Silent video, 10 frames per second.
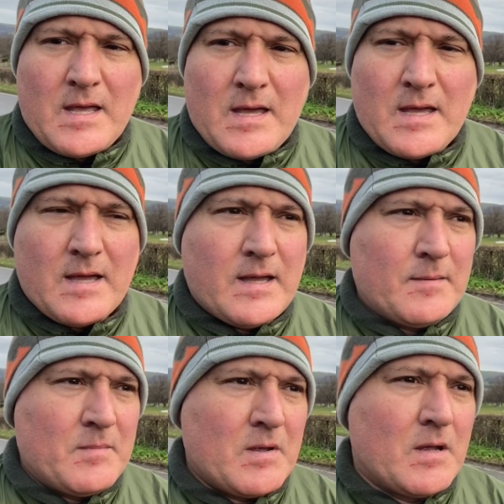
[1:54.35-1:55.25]

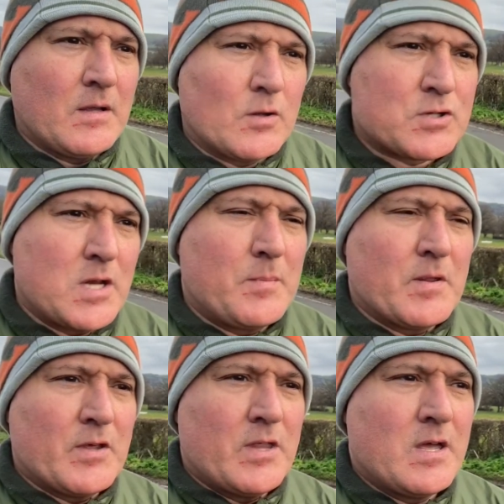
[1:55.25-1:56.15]
a lot cheaper
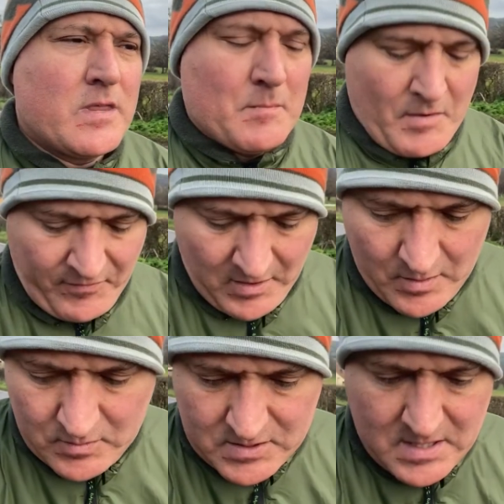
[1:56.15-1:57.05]
than the
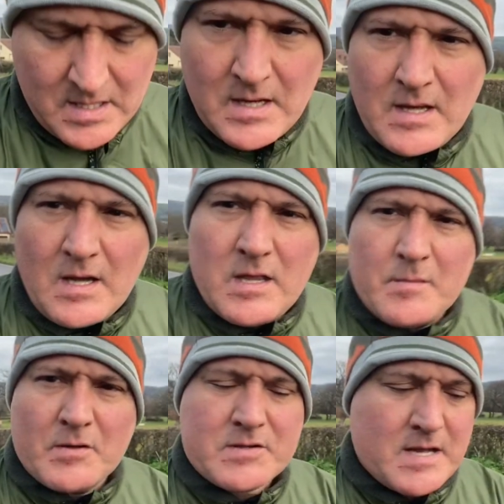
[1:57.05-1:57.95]
buffaloes and the
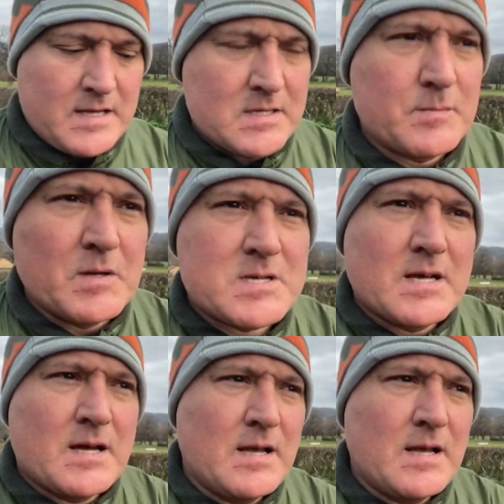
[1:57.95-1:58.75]
montanes, but